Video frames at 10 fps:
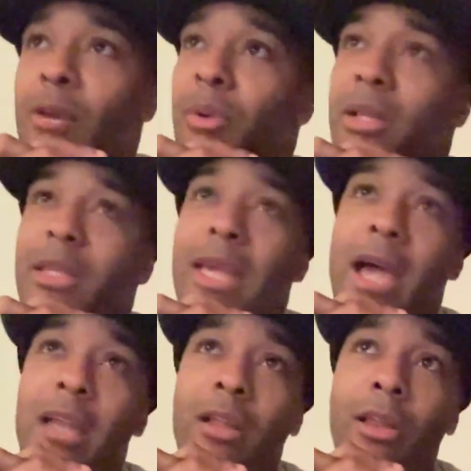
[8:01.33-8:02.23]
But they
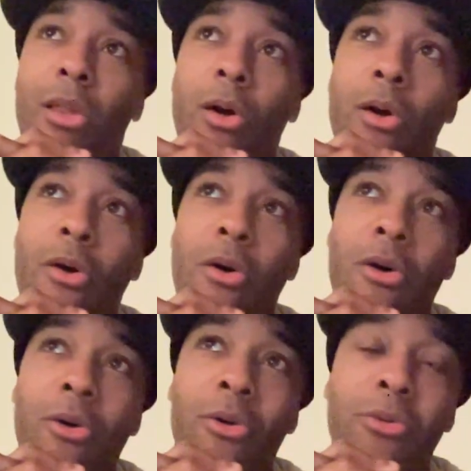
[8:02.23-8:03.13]
had a
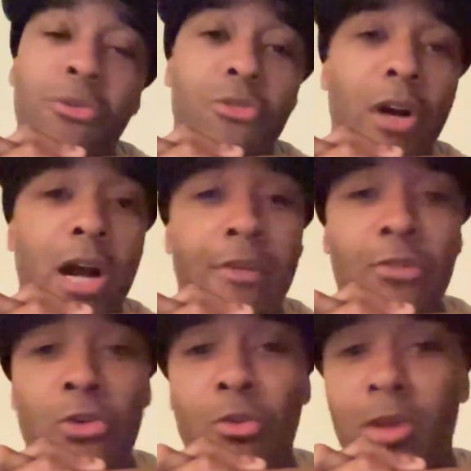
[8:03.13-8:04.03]
long drive
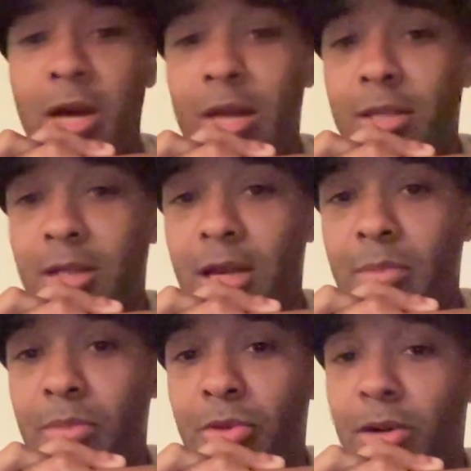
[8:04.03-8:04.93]
home last
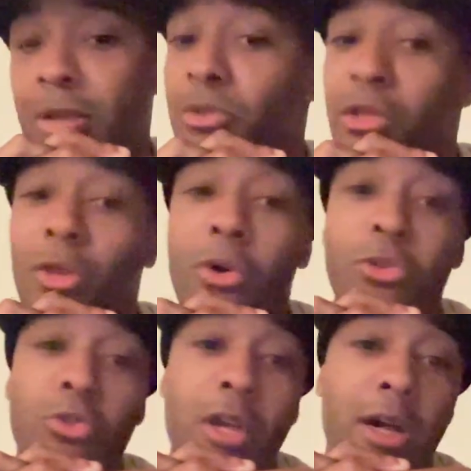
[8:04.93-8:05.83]
night, boy. It was a long
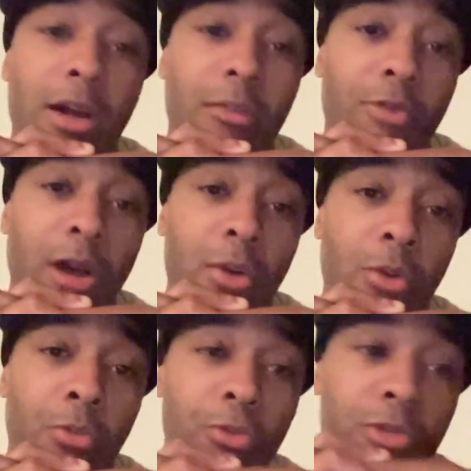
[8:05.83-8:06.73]
train ride
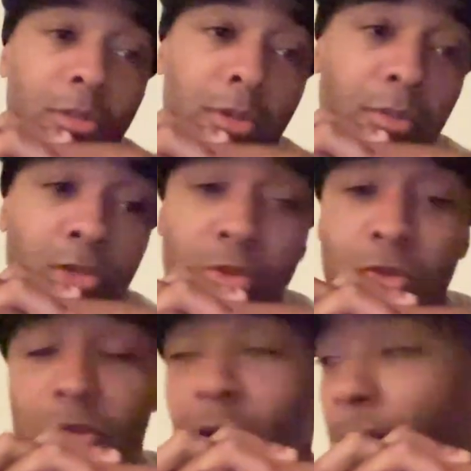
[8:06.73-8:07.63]
home for some of them
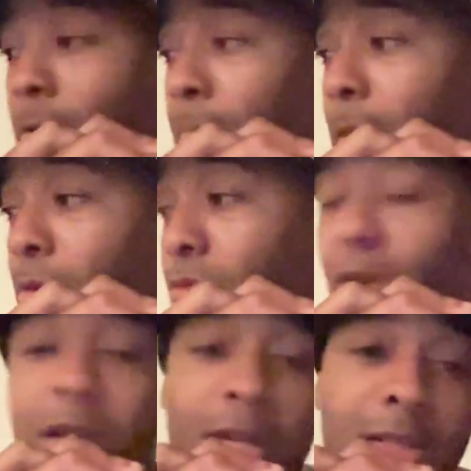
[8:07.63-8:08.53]
dudes. It was
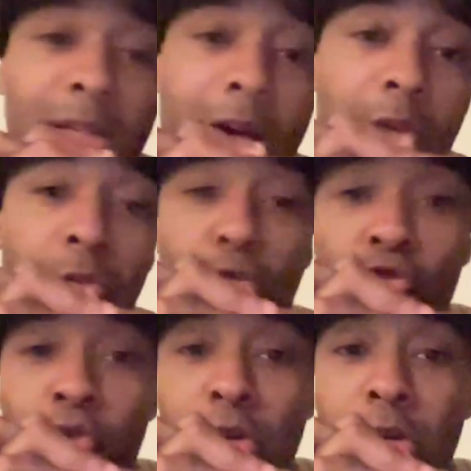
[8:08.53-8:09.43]
raining outside, it was
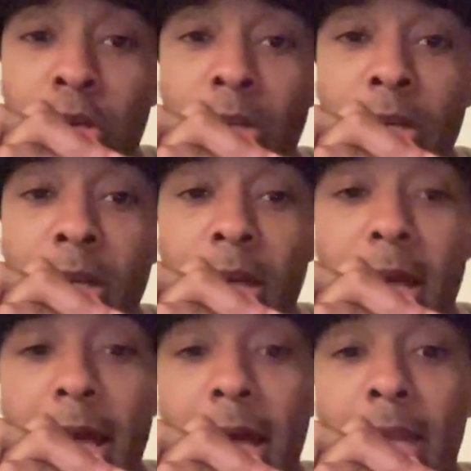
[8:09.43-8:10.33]
dreary,
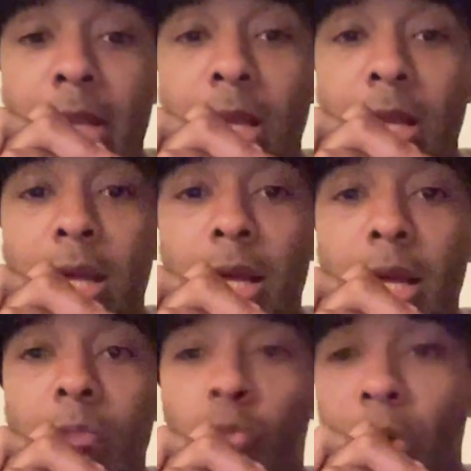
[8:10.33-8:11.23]
and
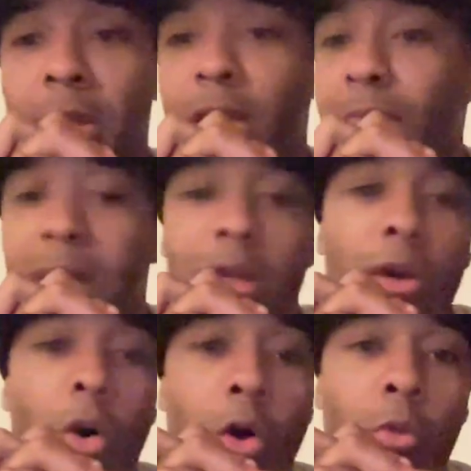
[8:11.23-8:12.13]
winning made it
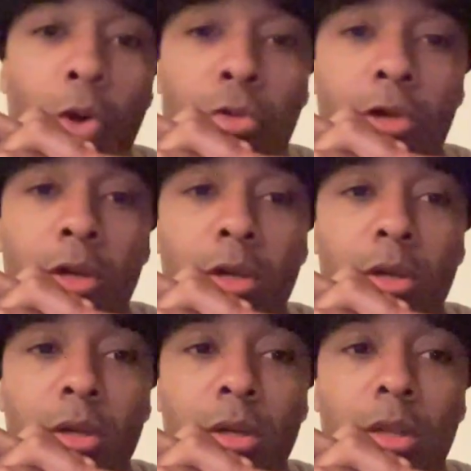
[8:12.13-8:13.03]
all worth it.
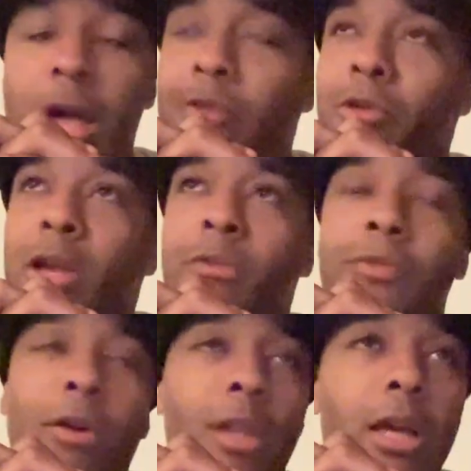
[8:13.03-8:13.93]
That rain
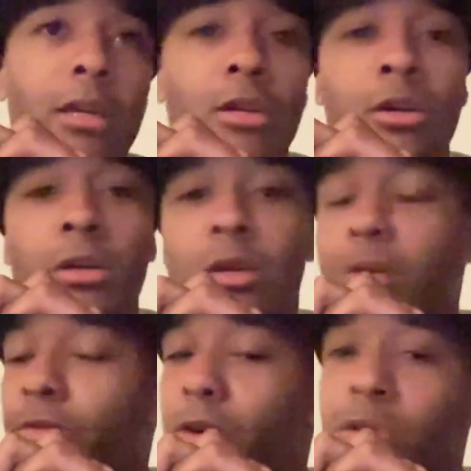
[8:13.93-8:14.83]
felt like good.
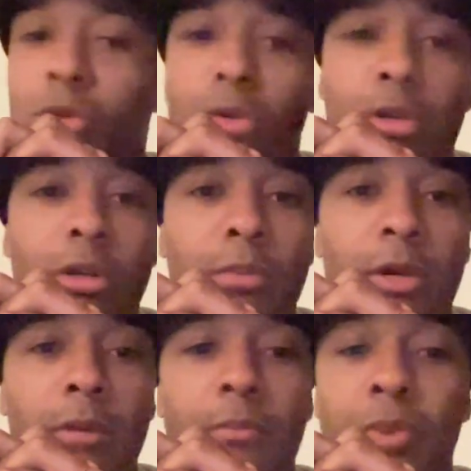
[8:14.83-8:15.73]
It felt so good,
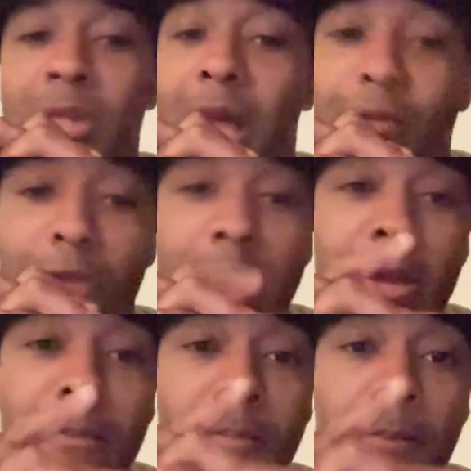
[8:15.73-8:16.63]
man. But that
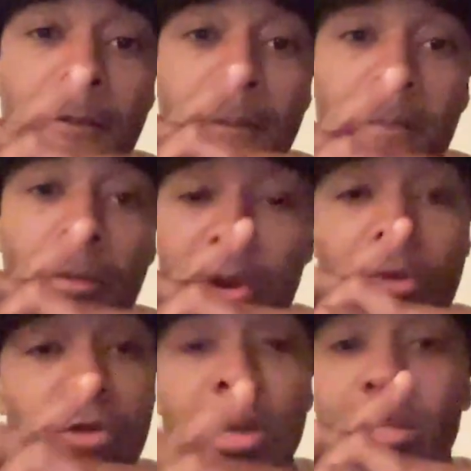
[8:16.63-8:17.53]
rain, when it
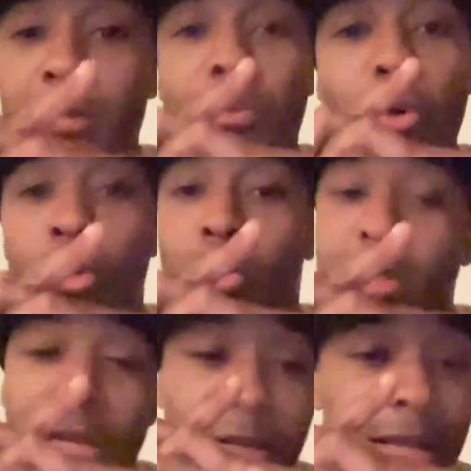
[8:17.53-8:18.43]
rains, it pours.
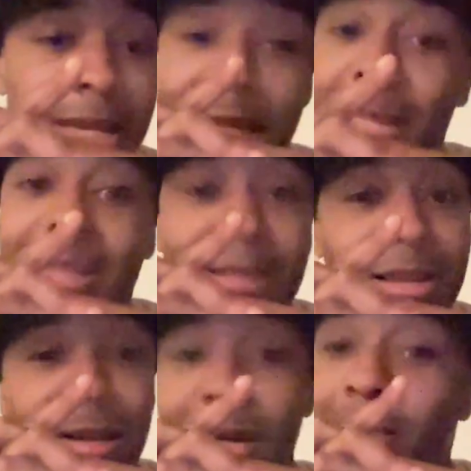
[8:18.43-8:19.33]
And
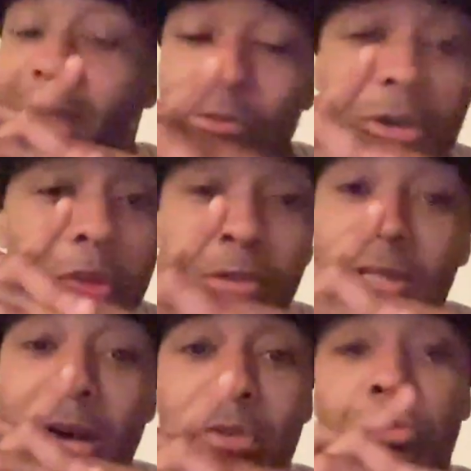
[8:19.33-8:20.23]
they that rain was
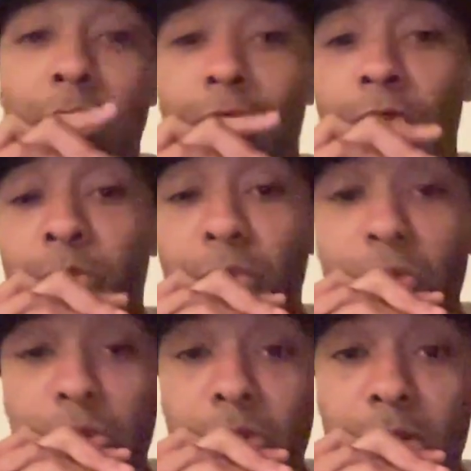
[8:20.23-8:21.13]
not fun for them
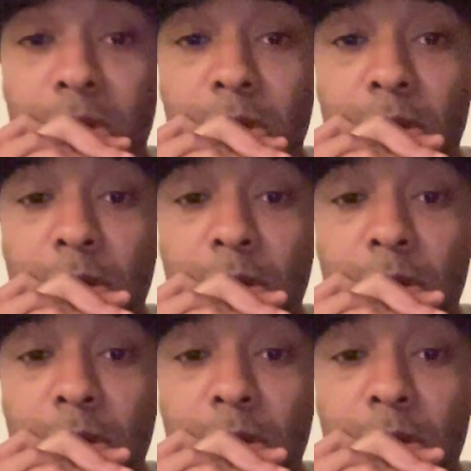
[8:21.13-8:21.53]
Bills fans.